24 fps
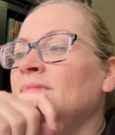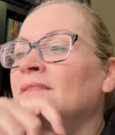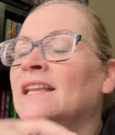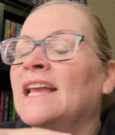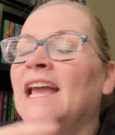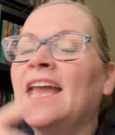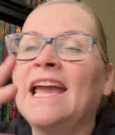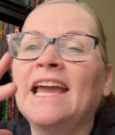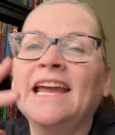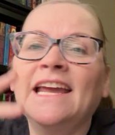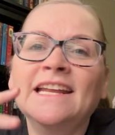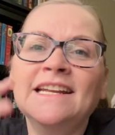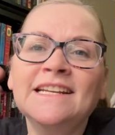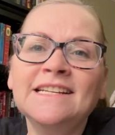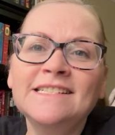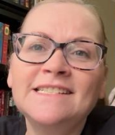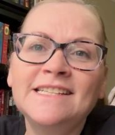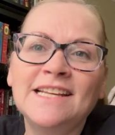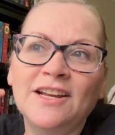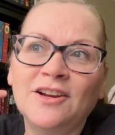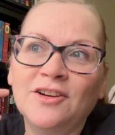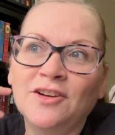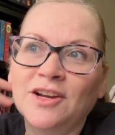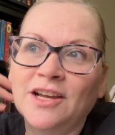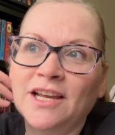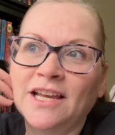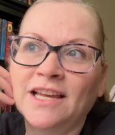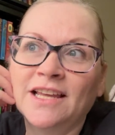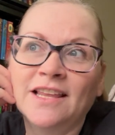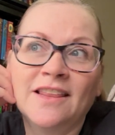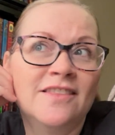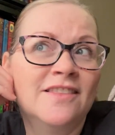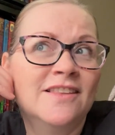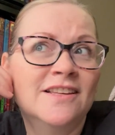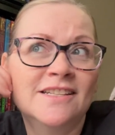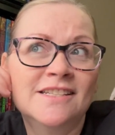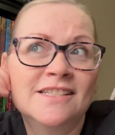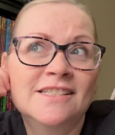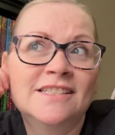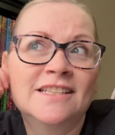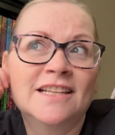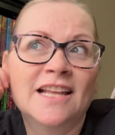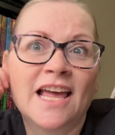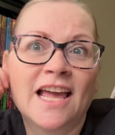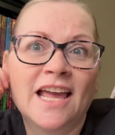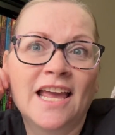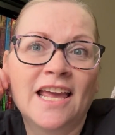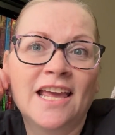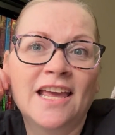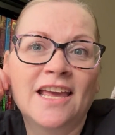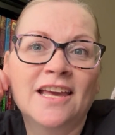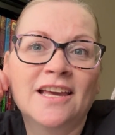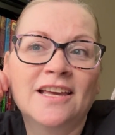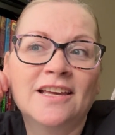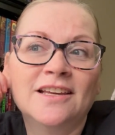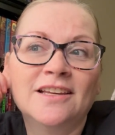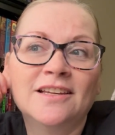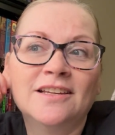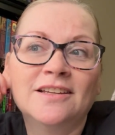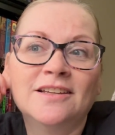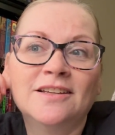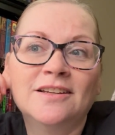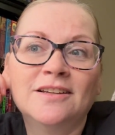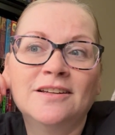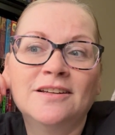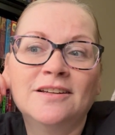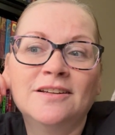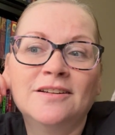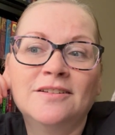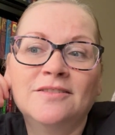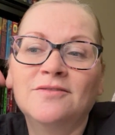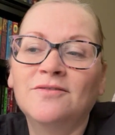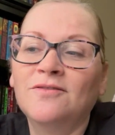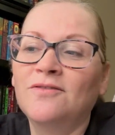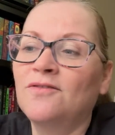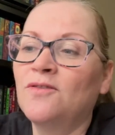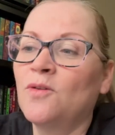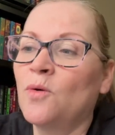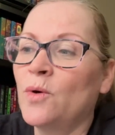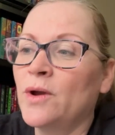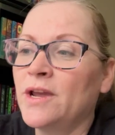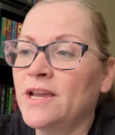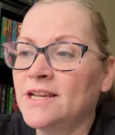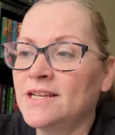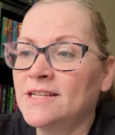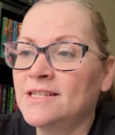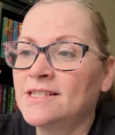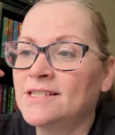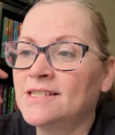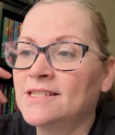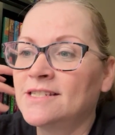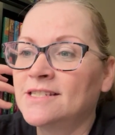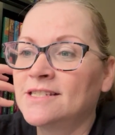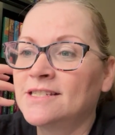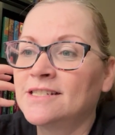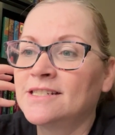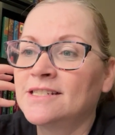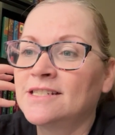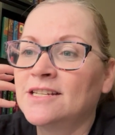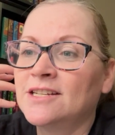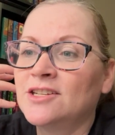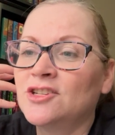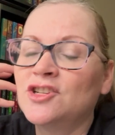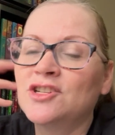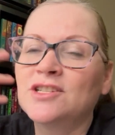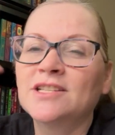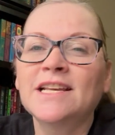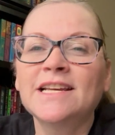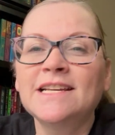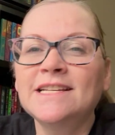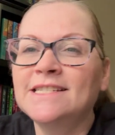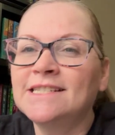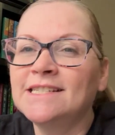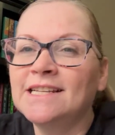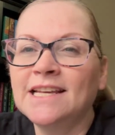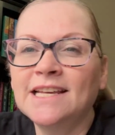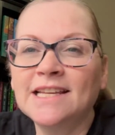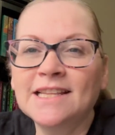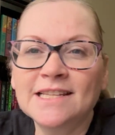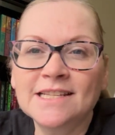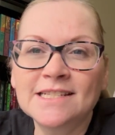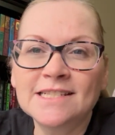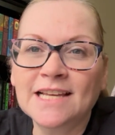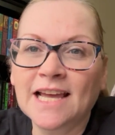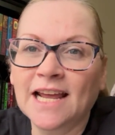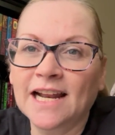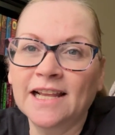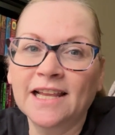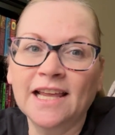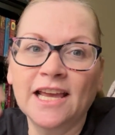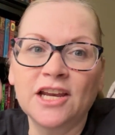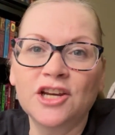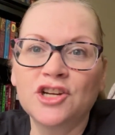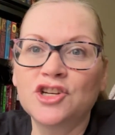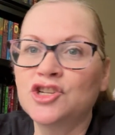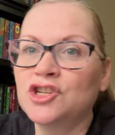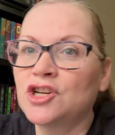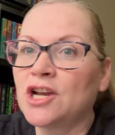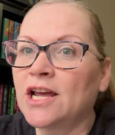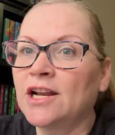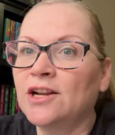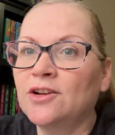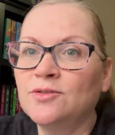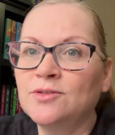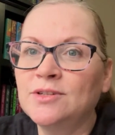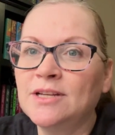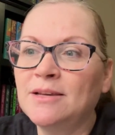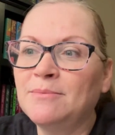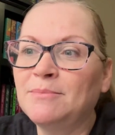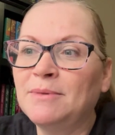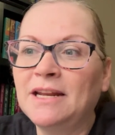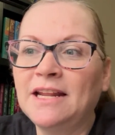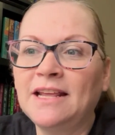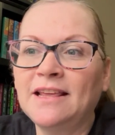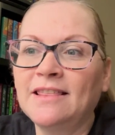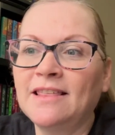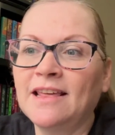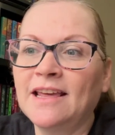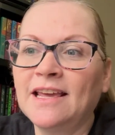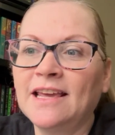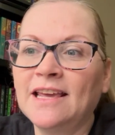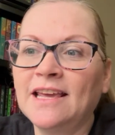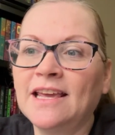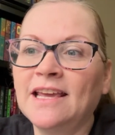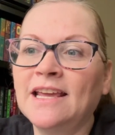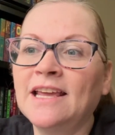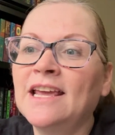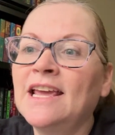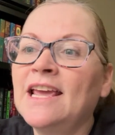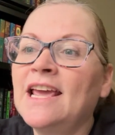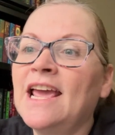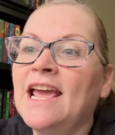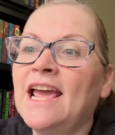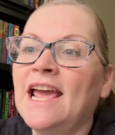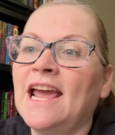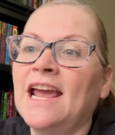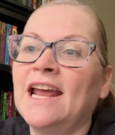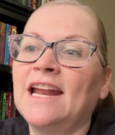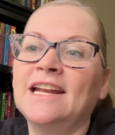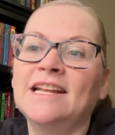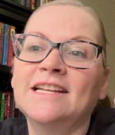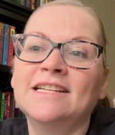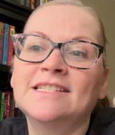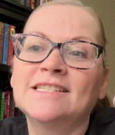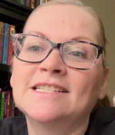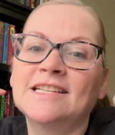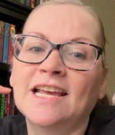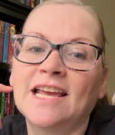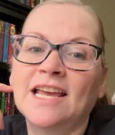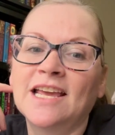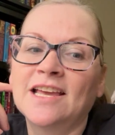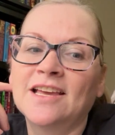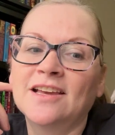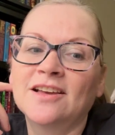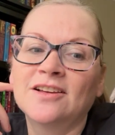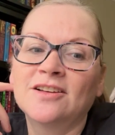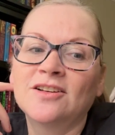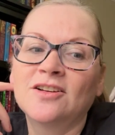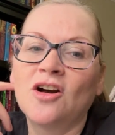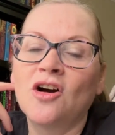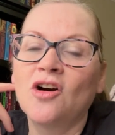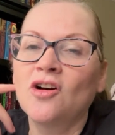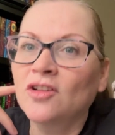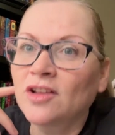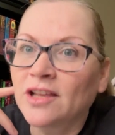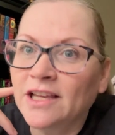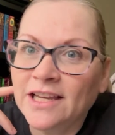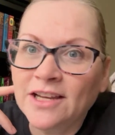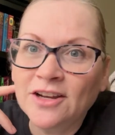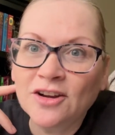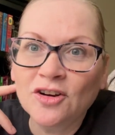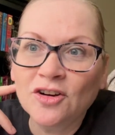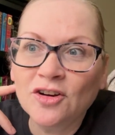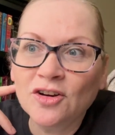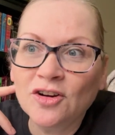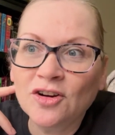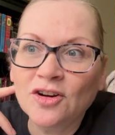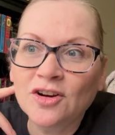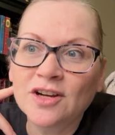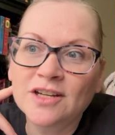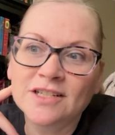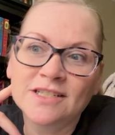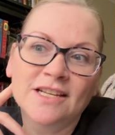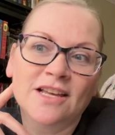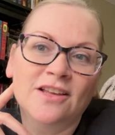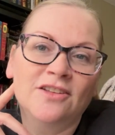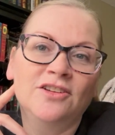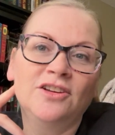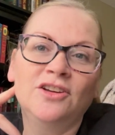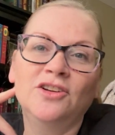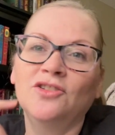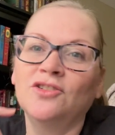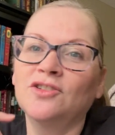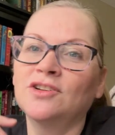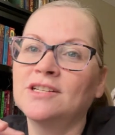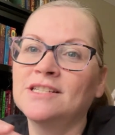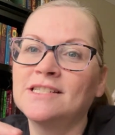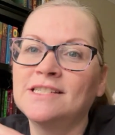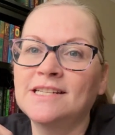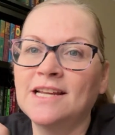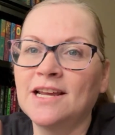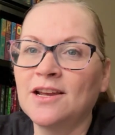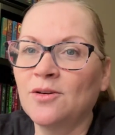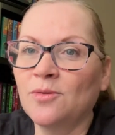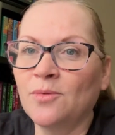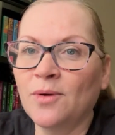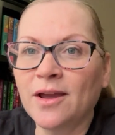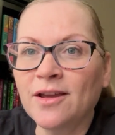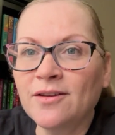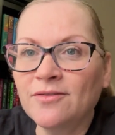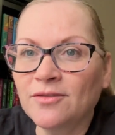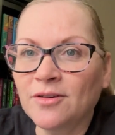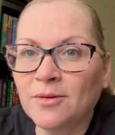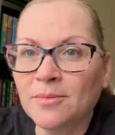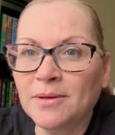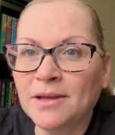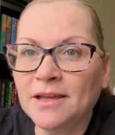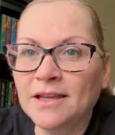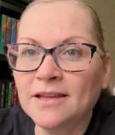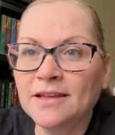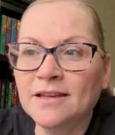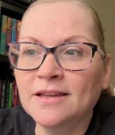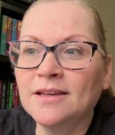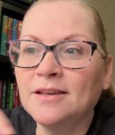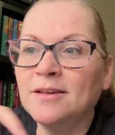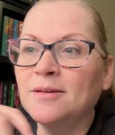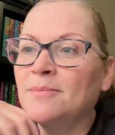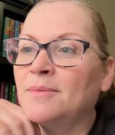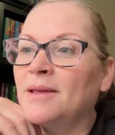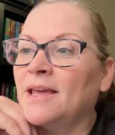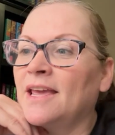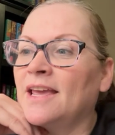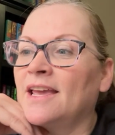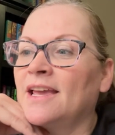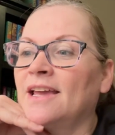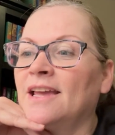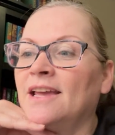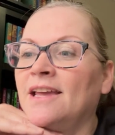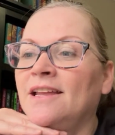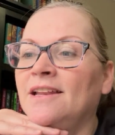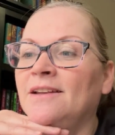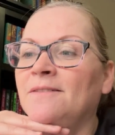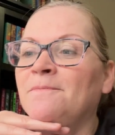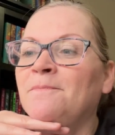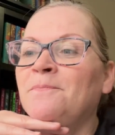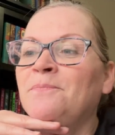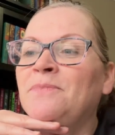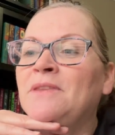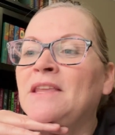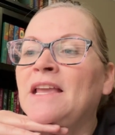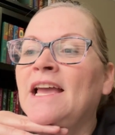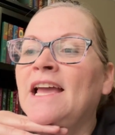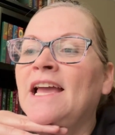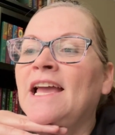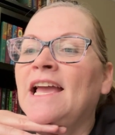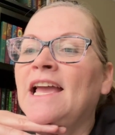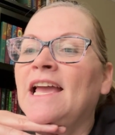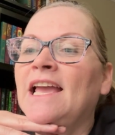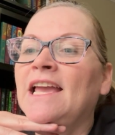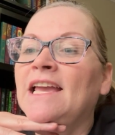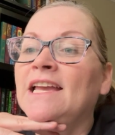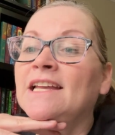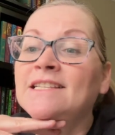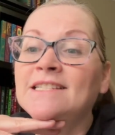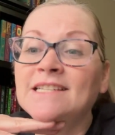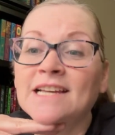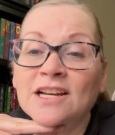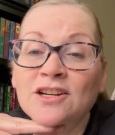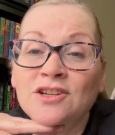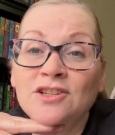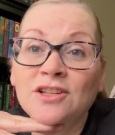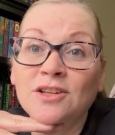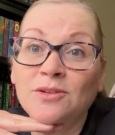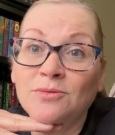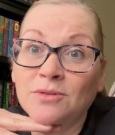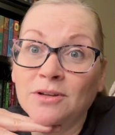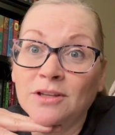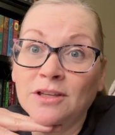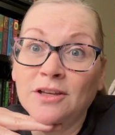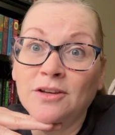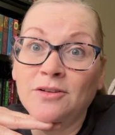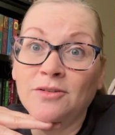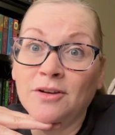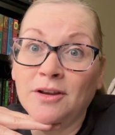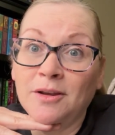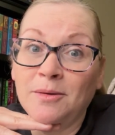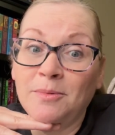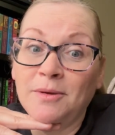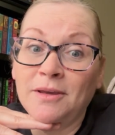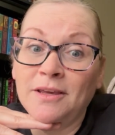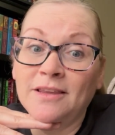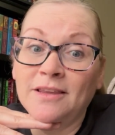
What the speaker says: Hannah's hearing this like voice. She's like seeing this kind of like shadow demon-y thing, and it's like calling her and telling her to stay away from him. And it's actually really creepy.